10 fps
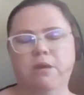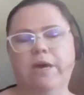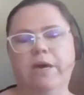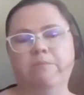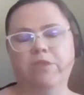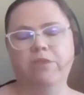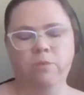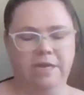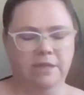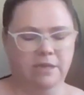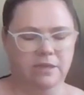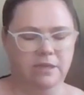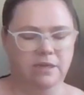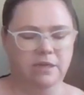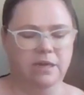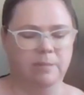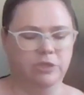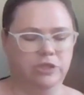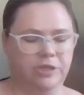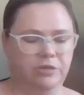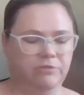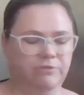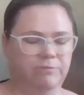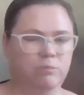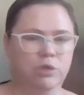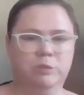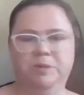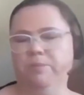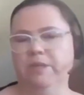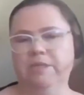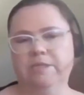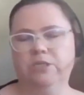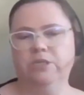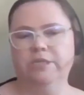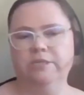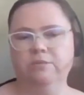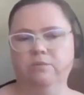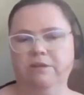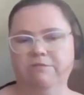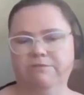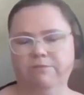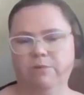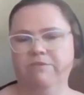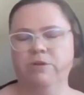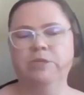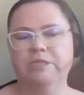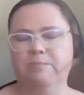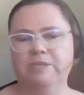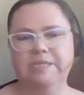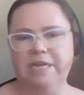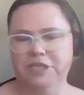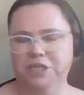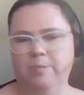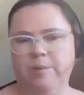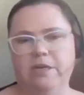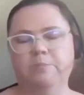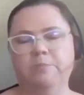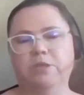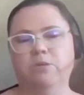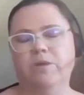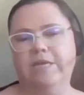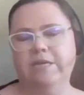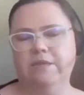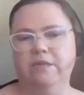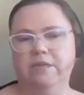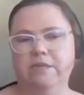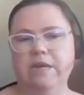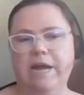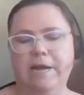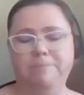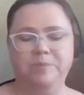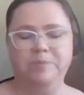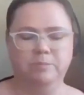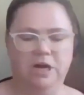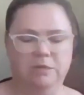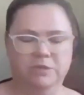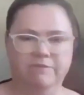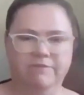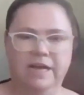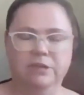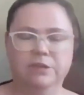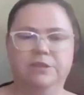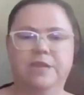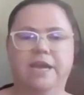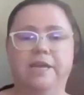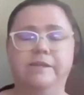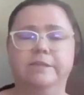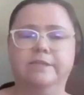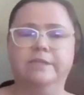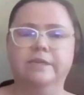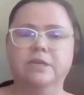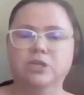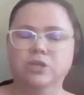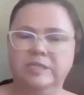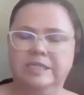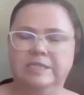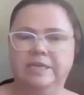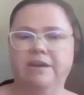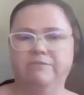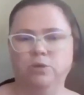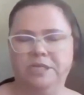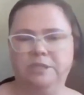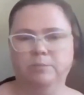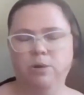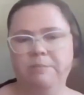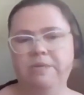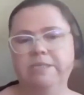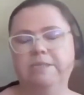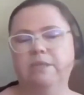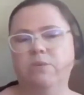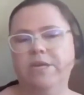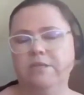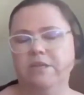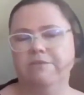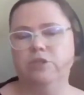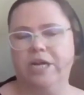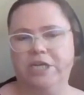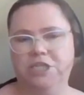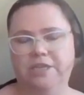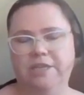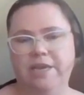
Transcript: The way that I'm sure most people listening to this will have heard some discussion about it, but the way that the Department of Health and UCT have joint appointments, and the way that they've structured